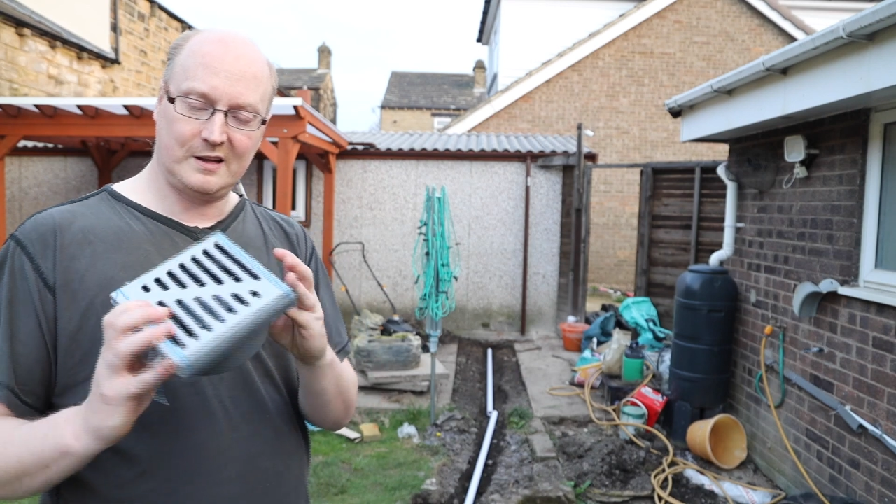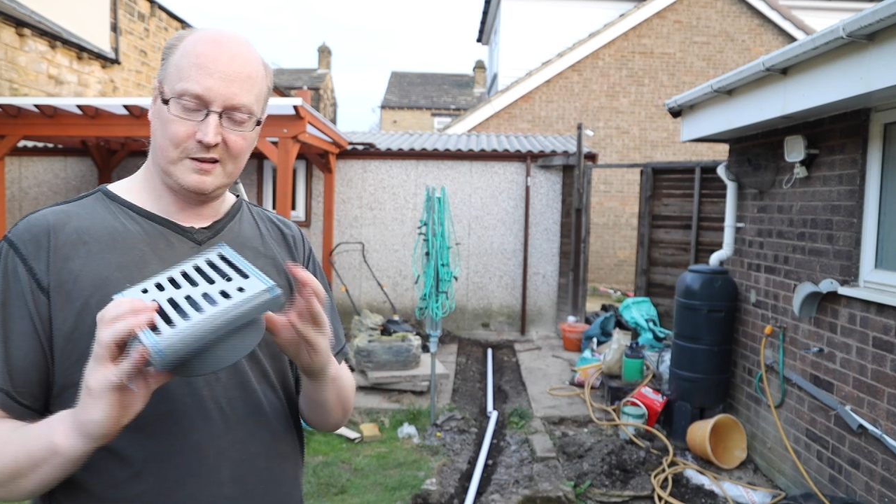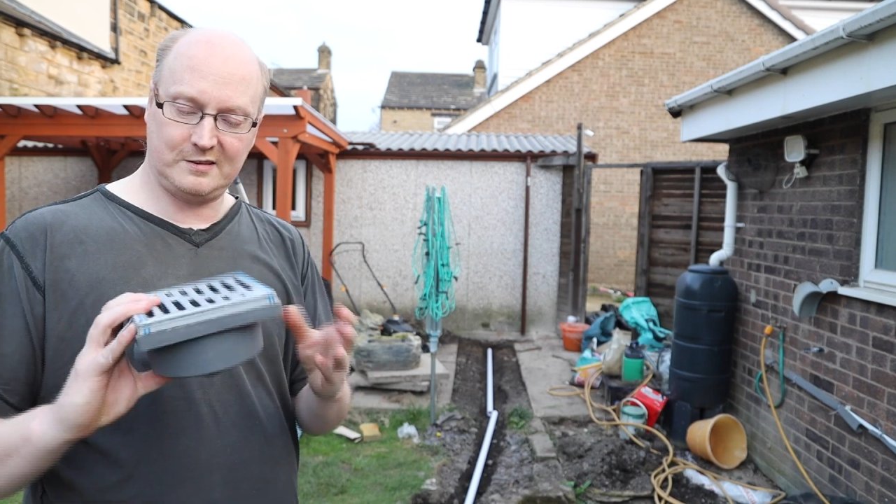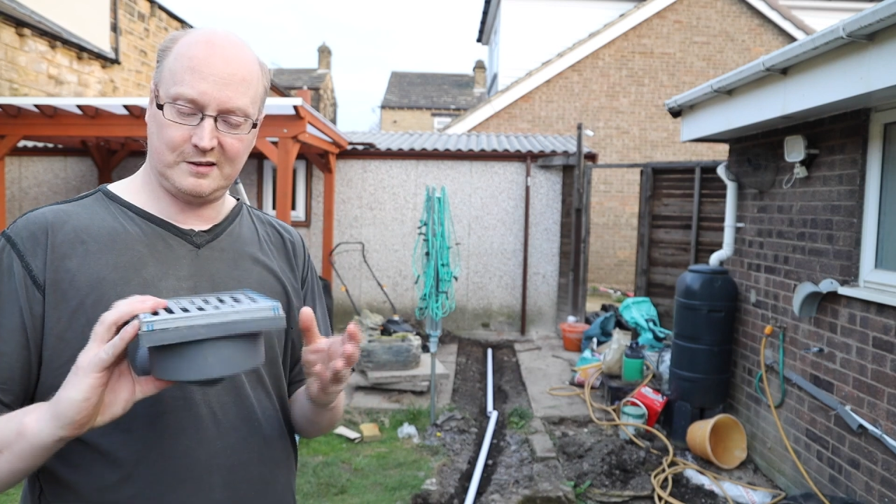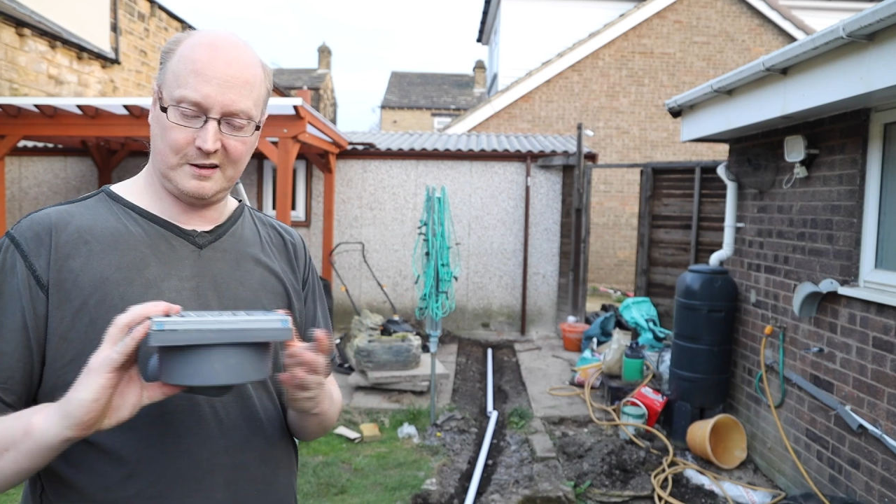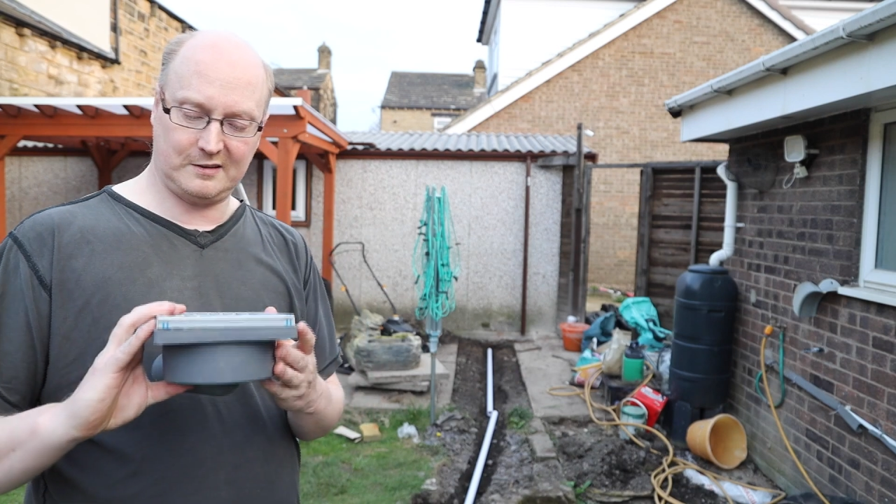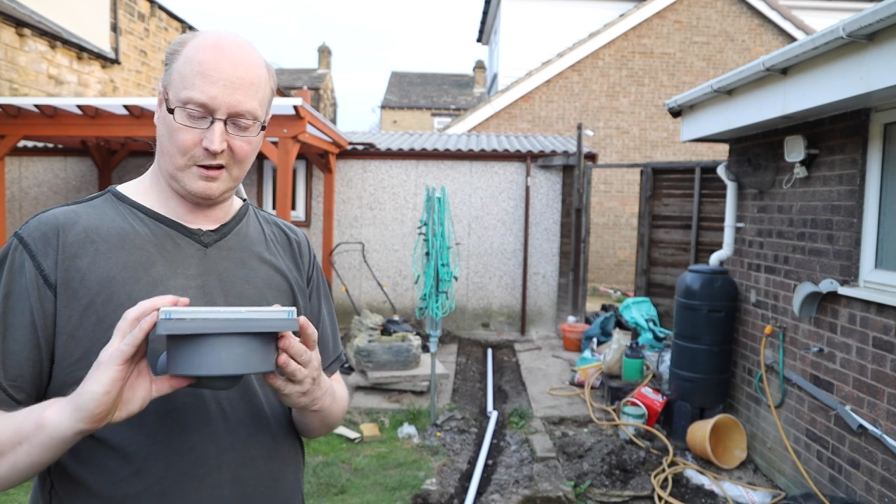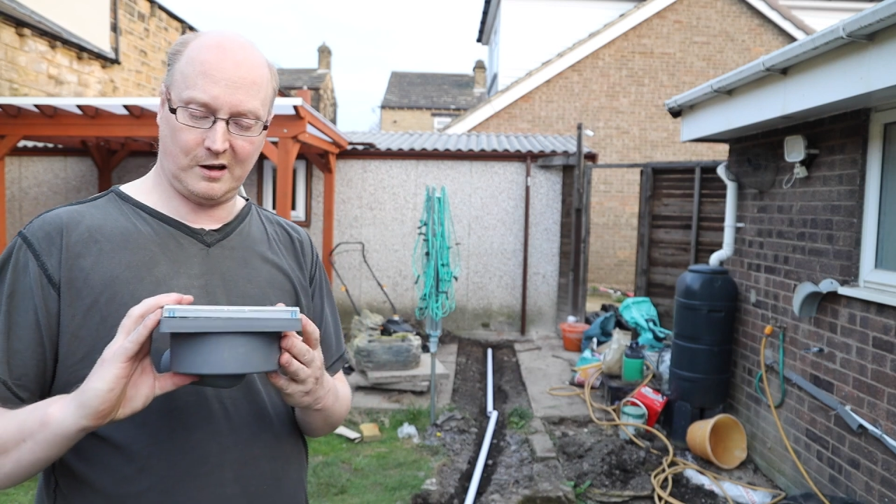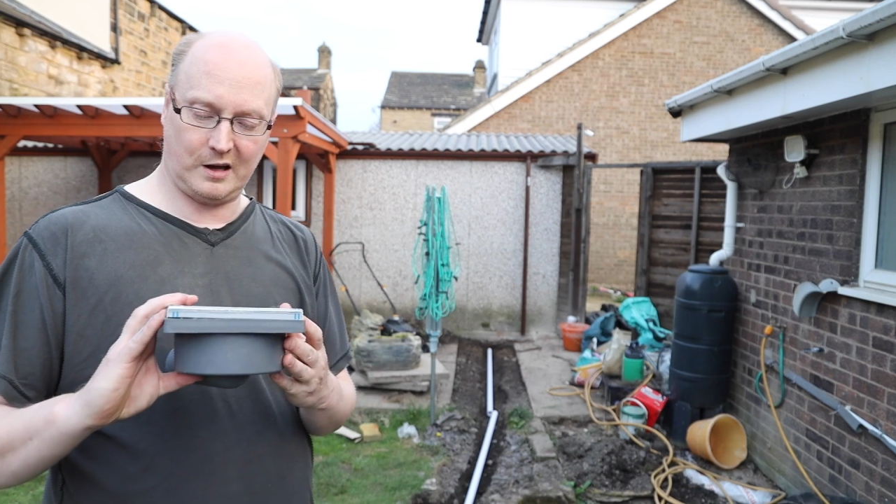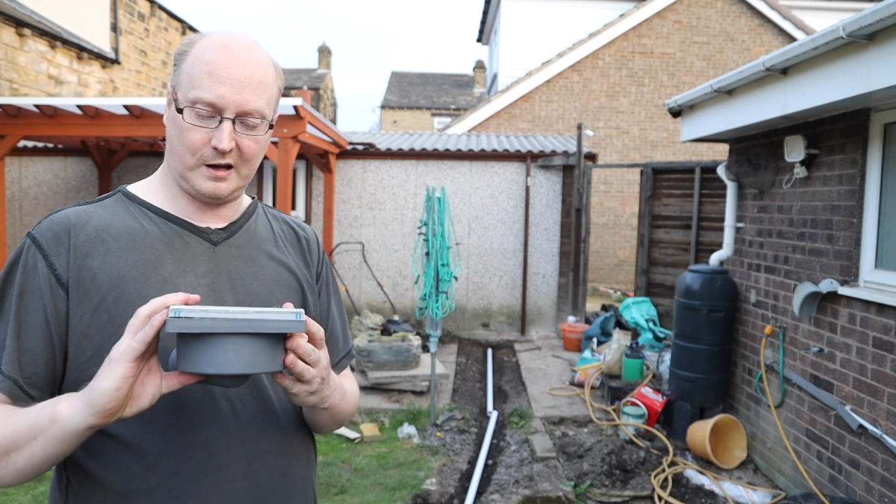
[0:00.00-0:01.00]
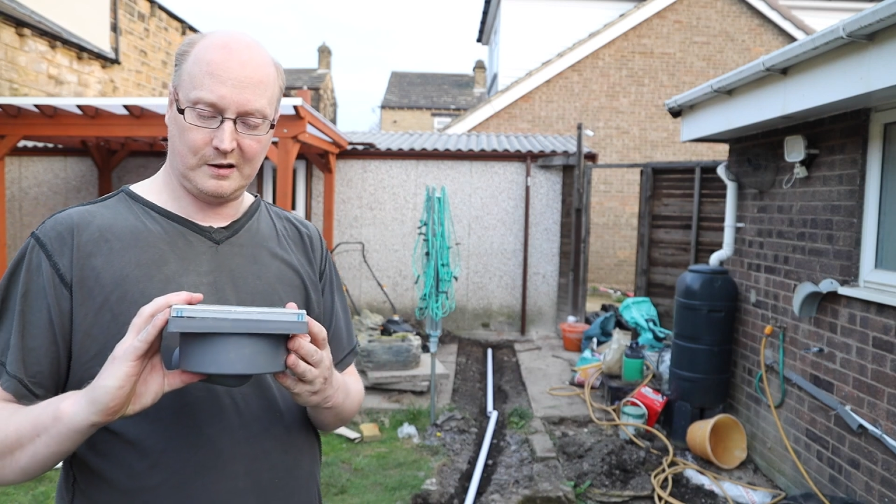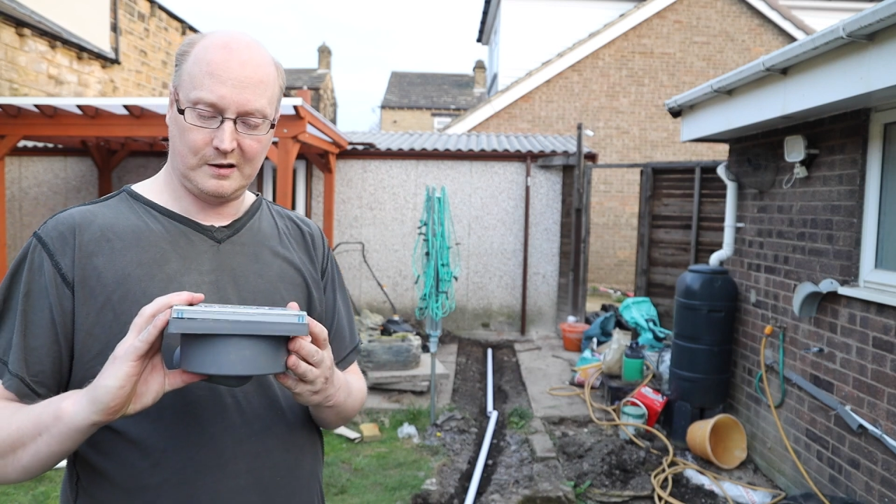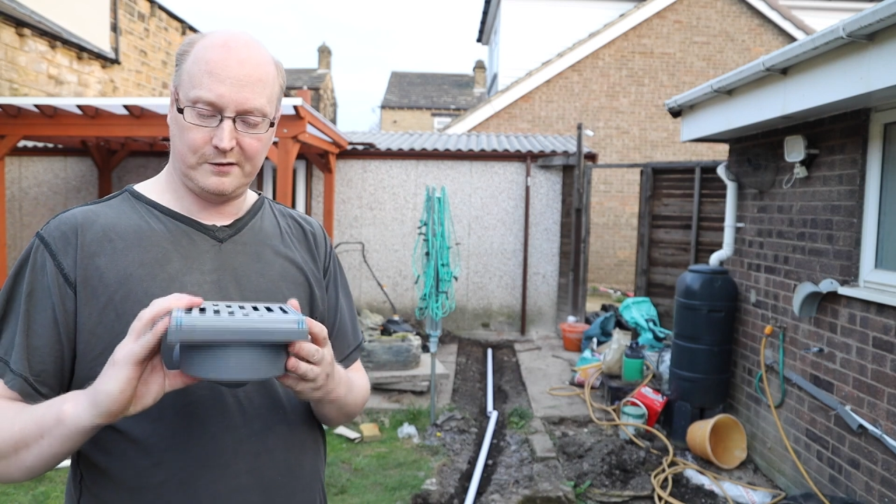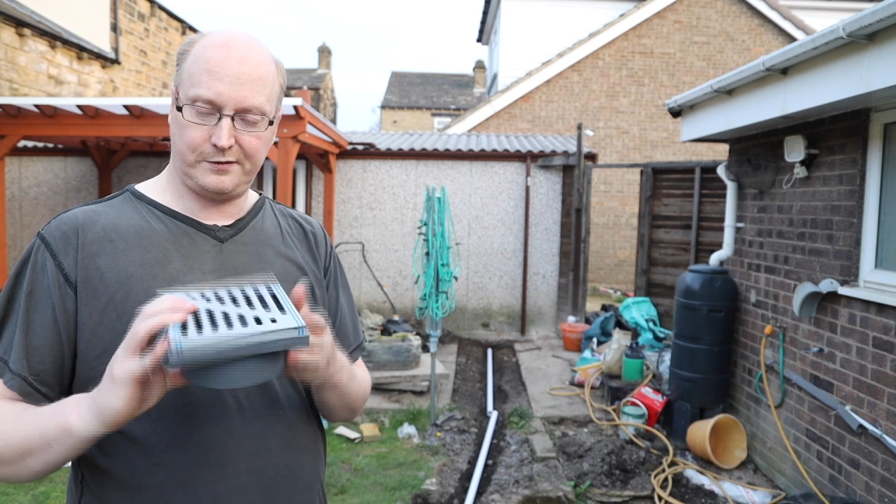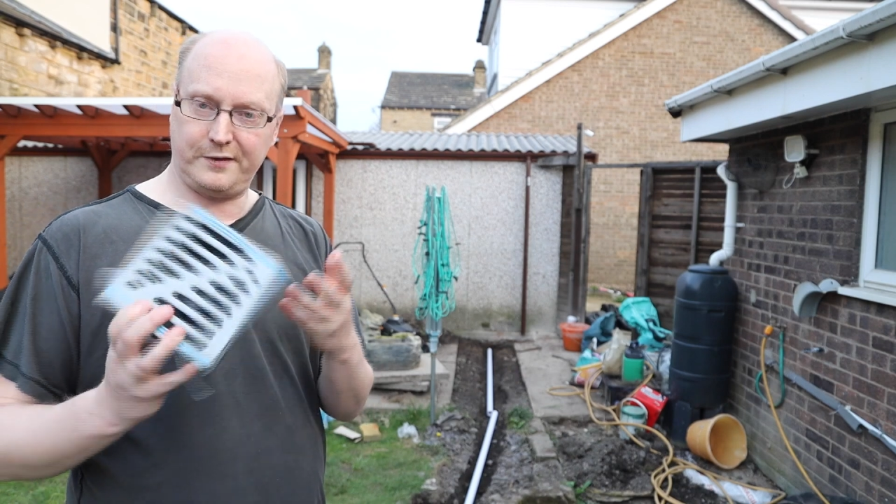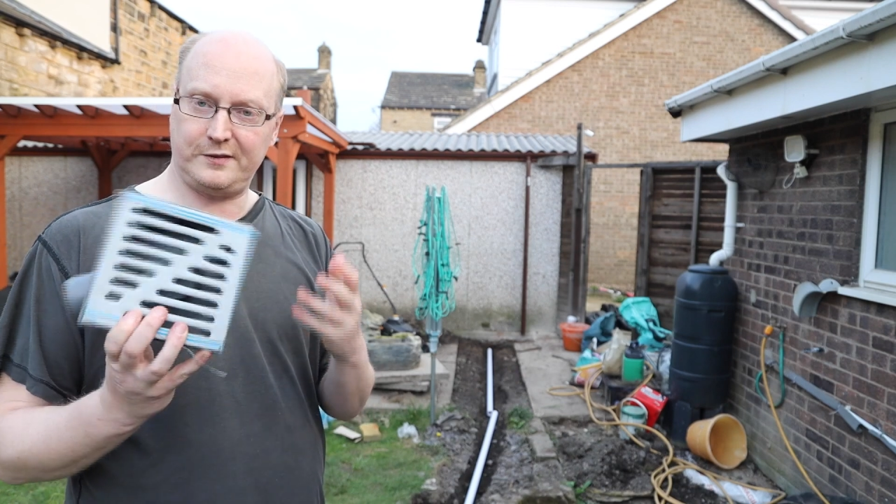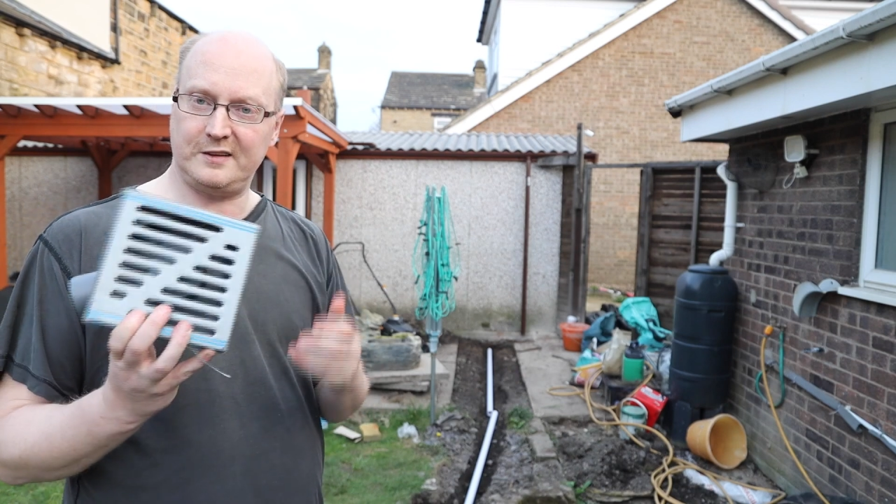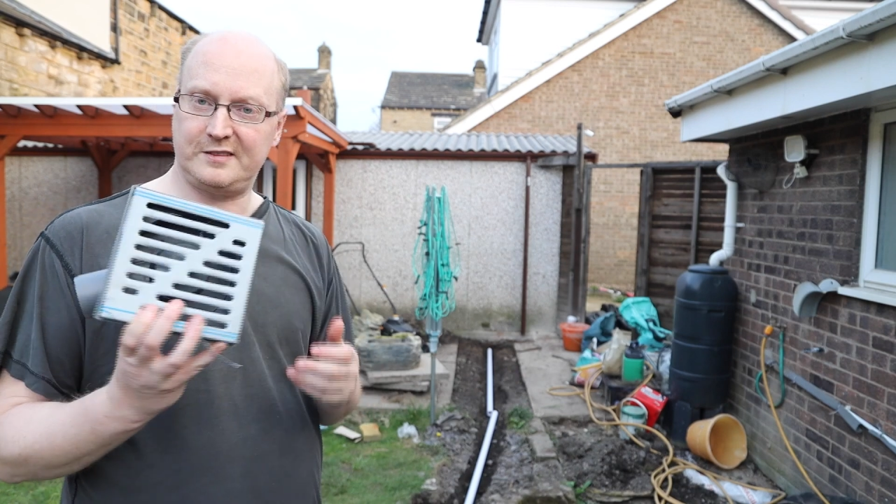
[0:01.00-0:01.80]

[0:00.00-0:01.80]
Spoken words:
This is 15